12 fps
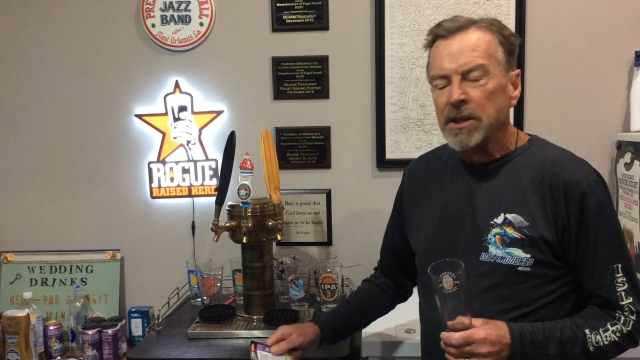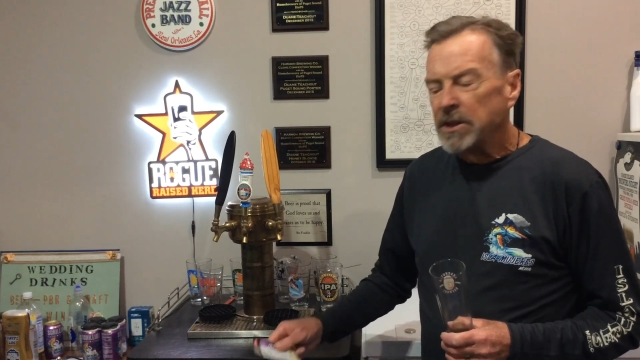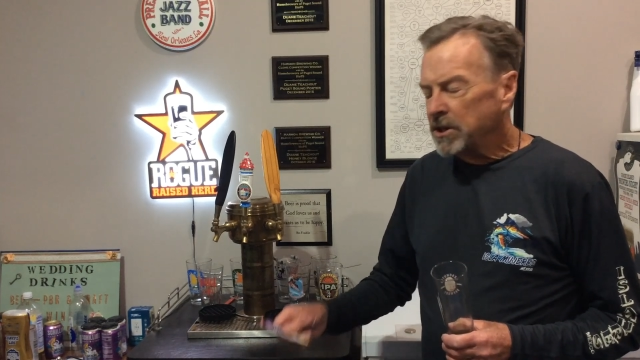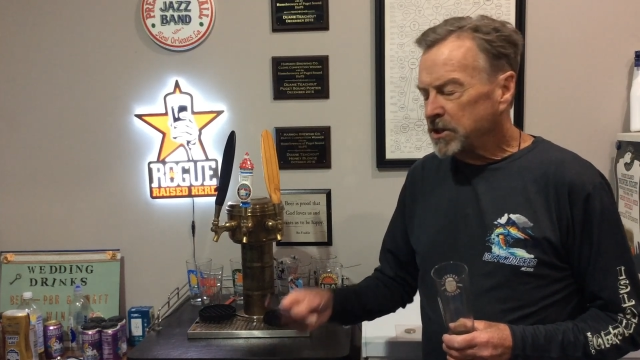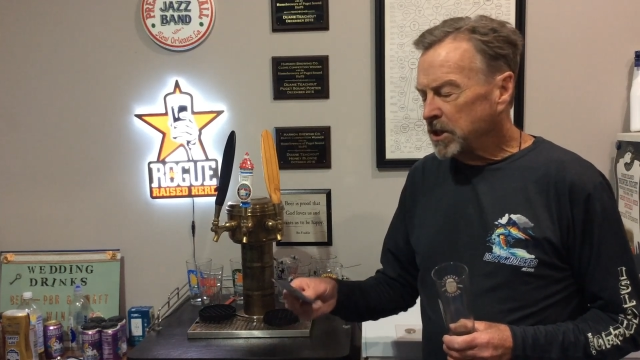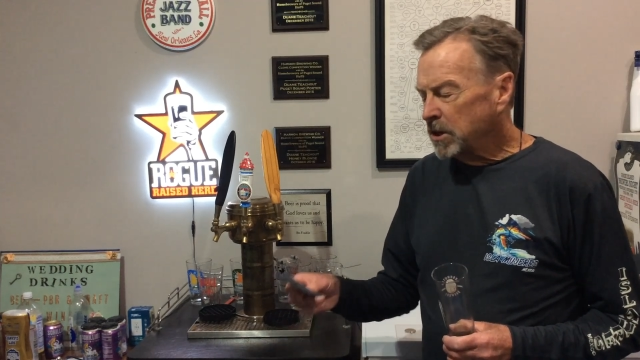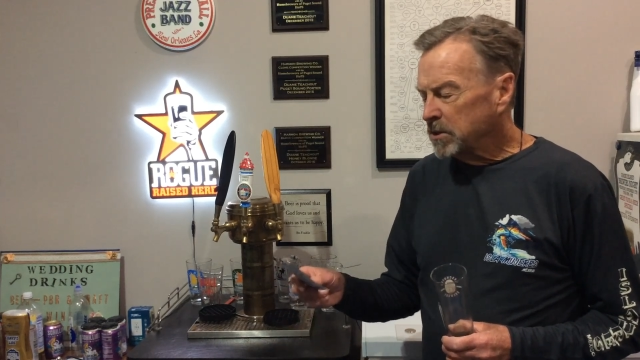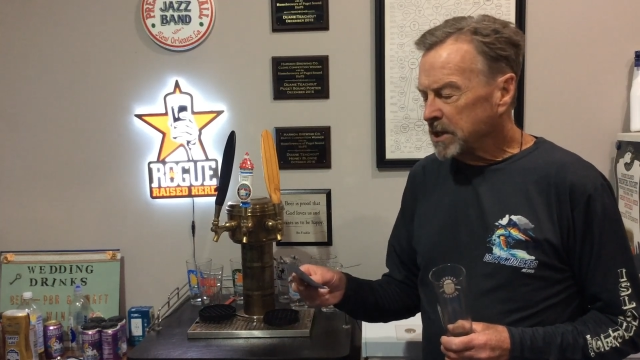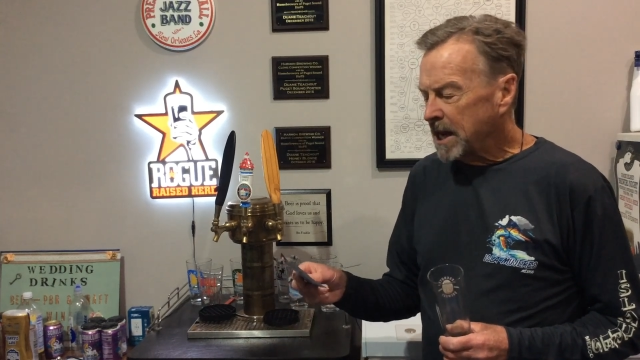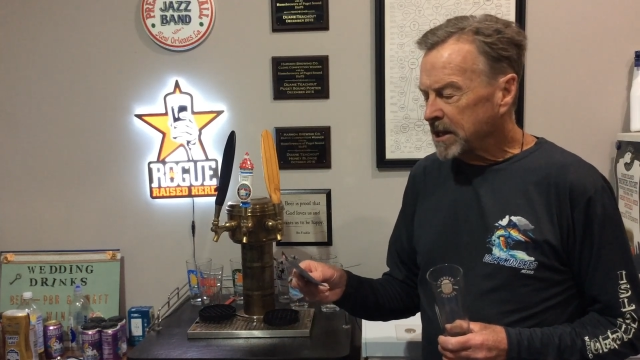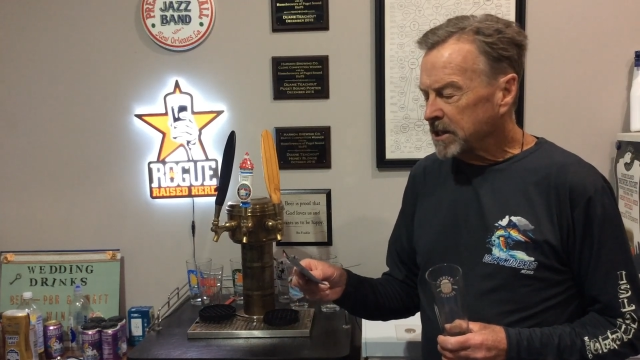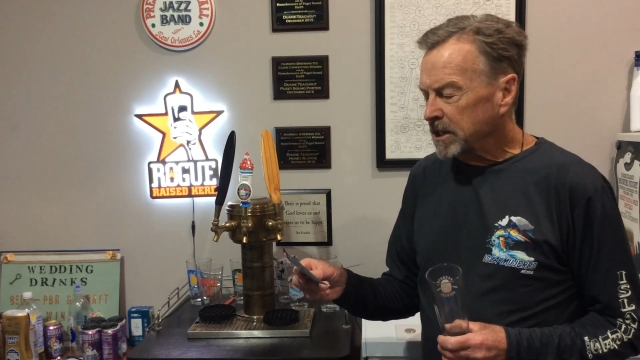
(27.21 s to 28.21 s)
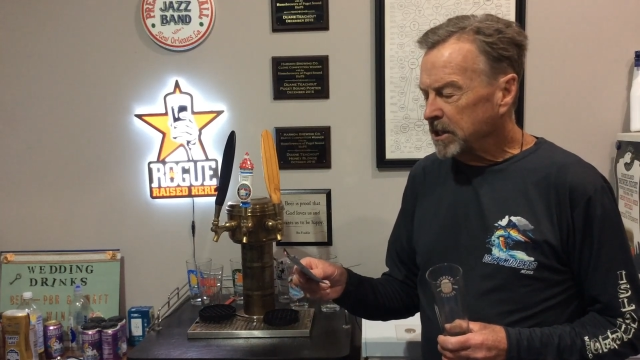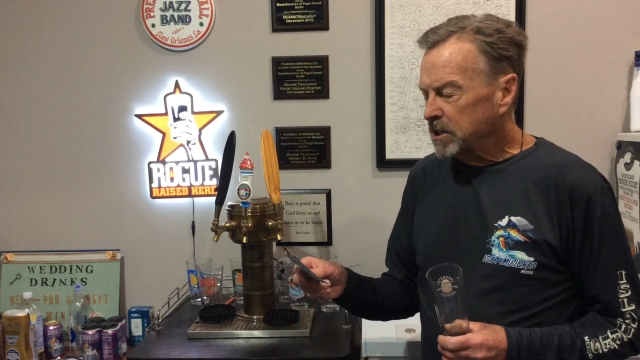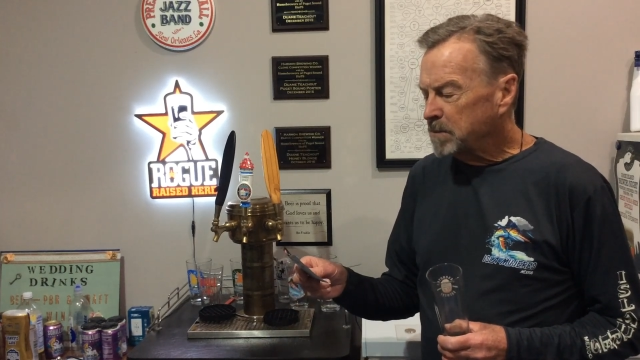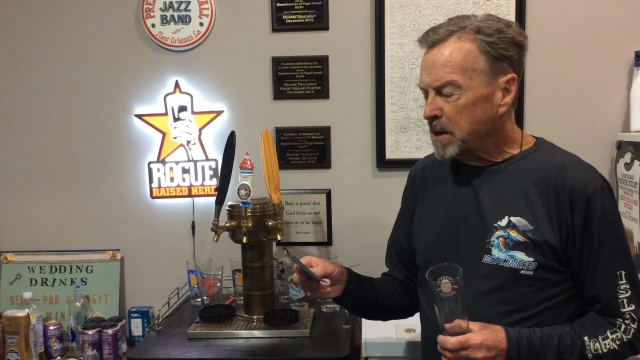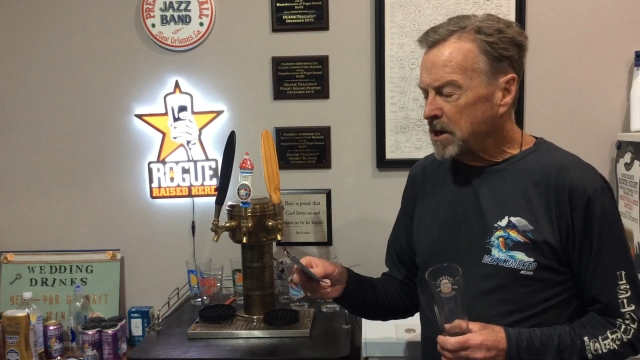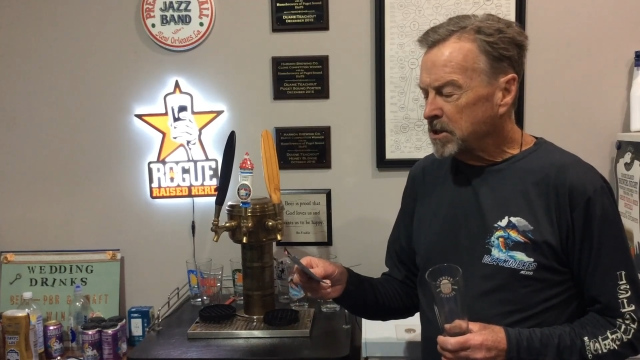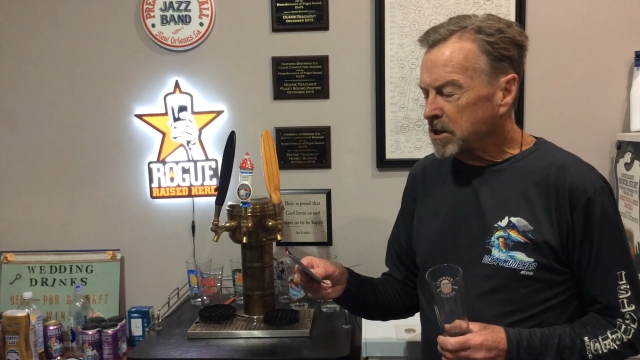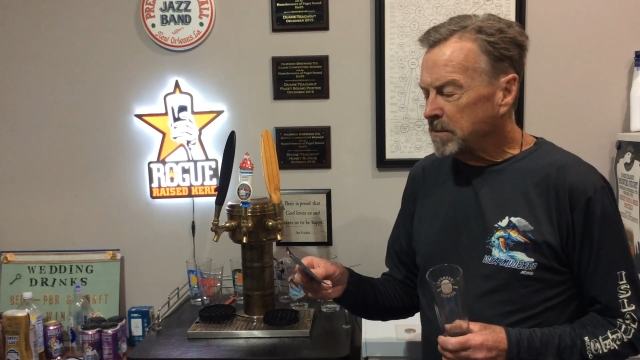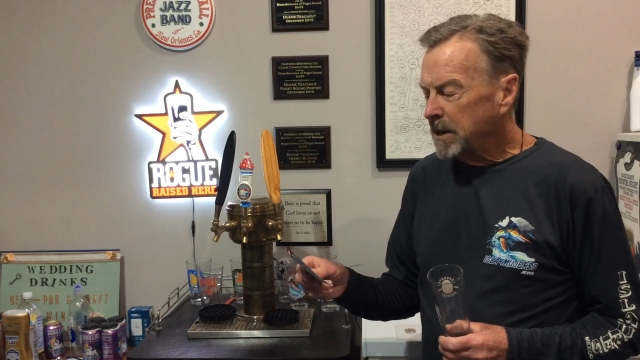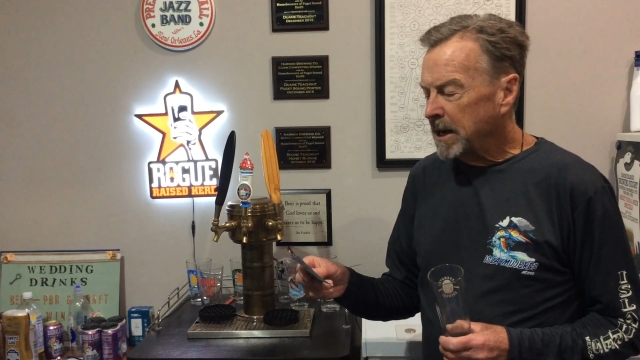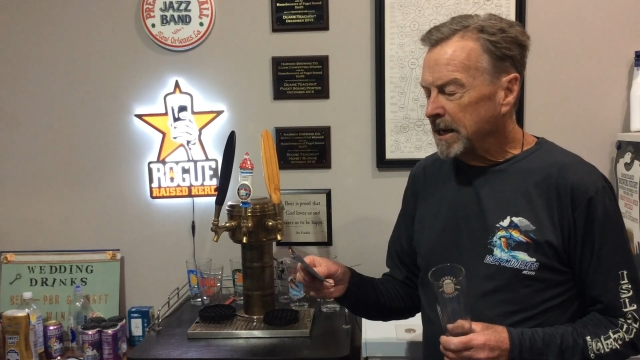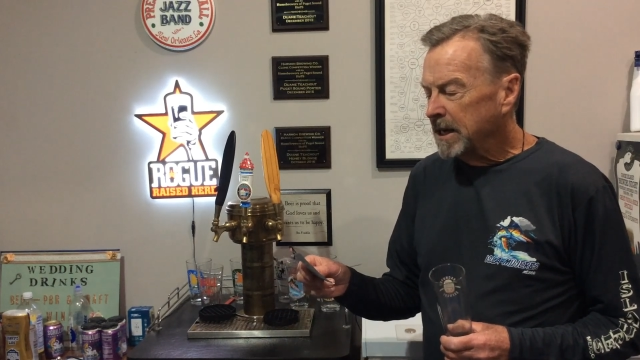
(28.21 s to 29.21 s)
This year was actually sponsored
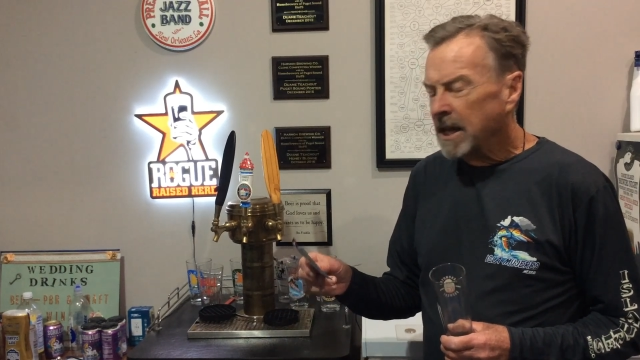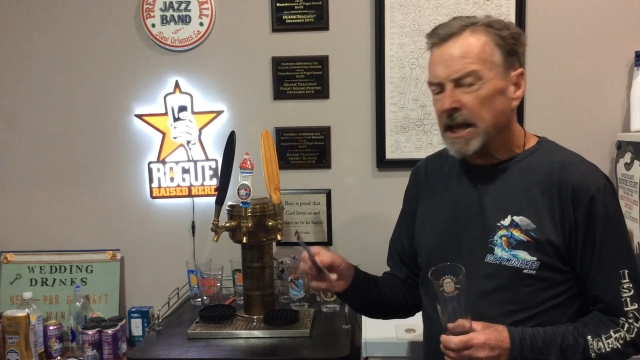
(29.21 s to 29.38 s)
by